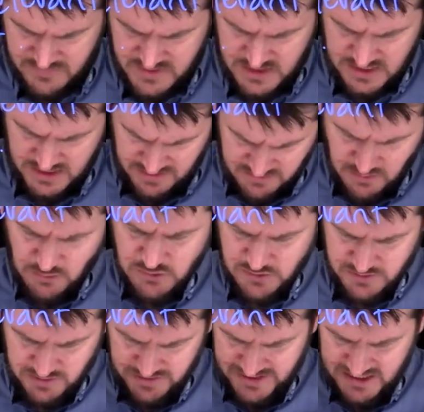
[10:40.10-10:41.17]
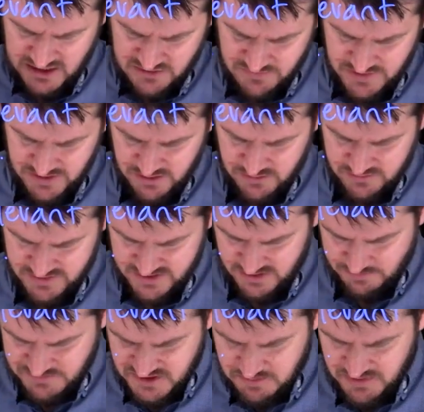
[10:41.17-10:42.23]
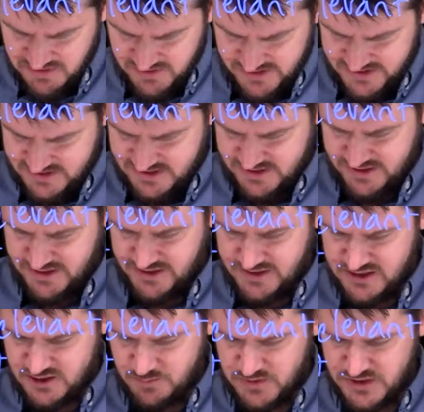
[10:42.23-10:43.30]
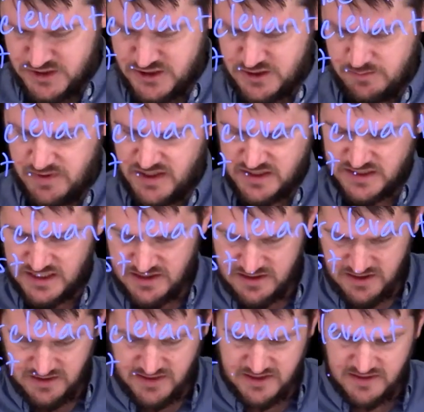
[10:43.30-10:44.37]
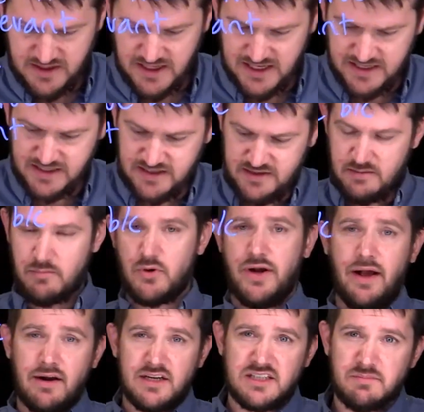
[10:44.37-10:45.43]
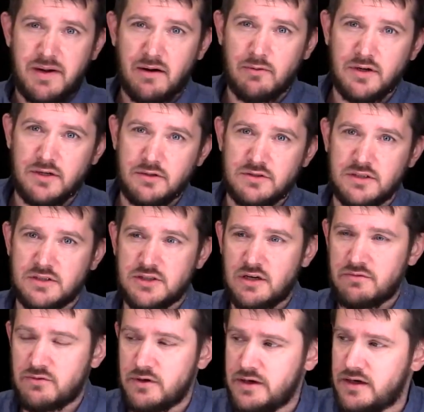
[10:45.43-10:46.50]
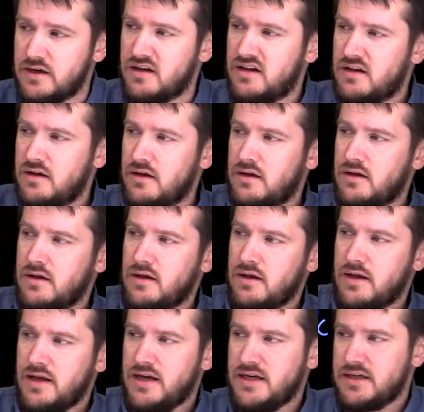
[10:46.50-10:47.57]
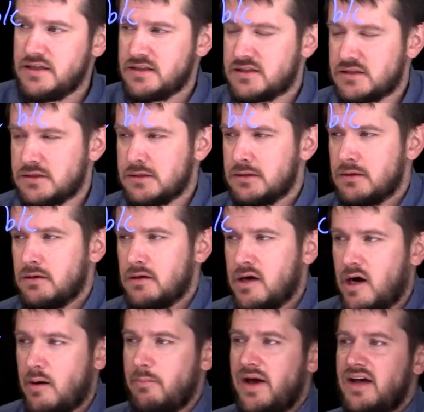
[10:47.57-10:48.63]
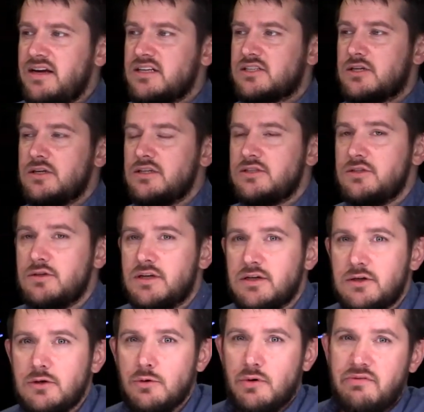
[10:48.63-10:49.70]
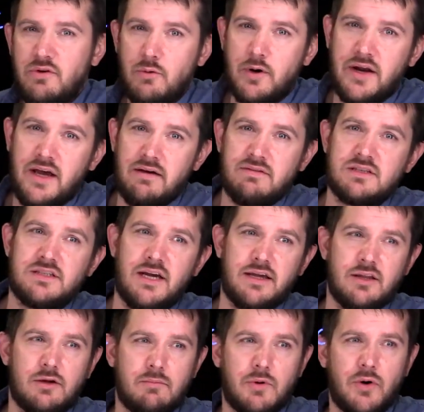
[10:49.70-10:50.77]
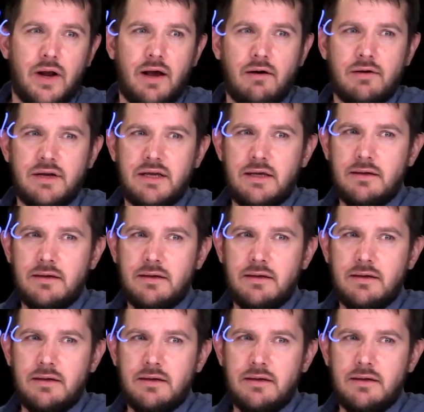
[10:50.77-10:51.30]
I told you in the last video that I'm sympathetic to the hedonist position because I think that the idea that morality is about reducing suffering is about as good as you can do if you want to have a secular morality.